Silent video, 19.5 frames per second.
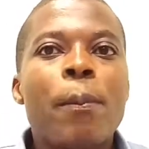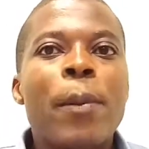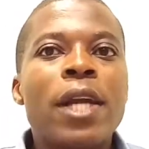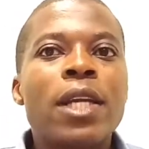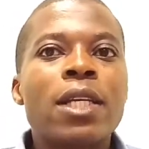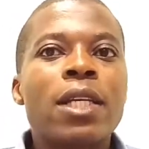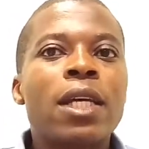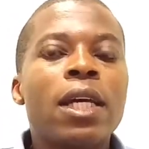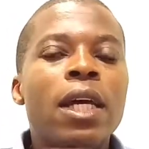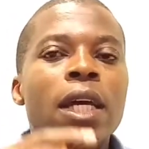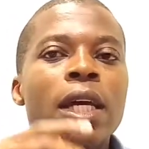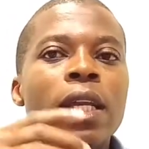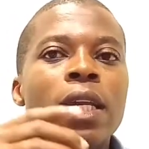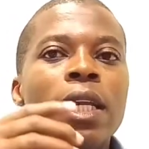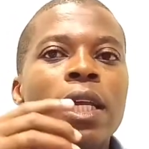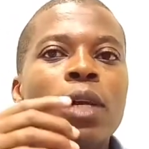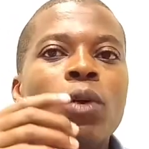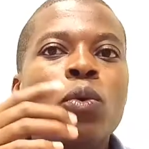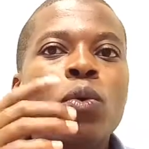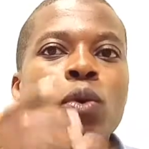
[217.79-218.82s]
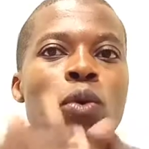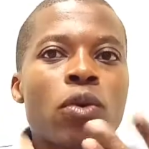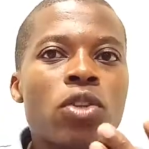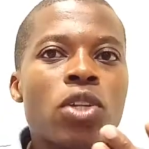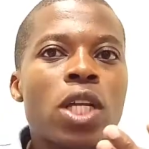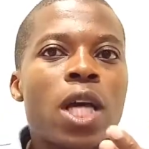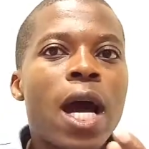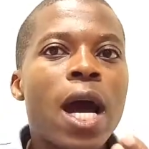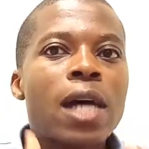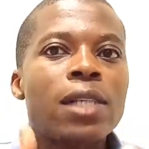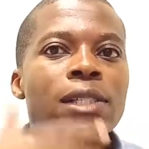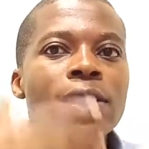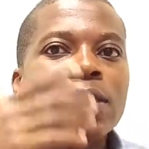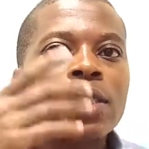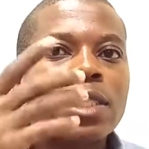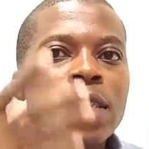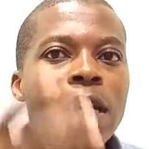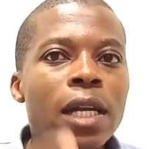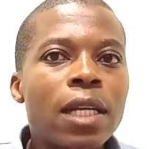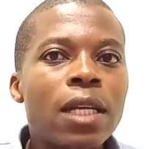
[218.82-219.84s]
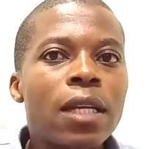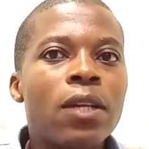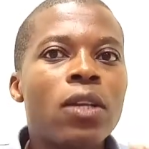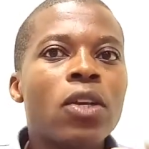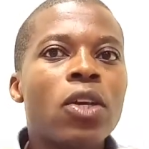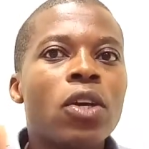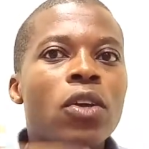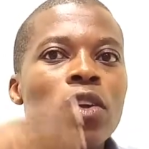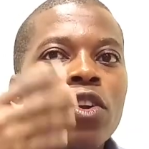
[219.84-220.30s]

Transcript: but the growth has started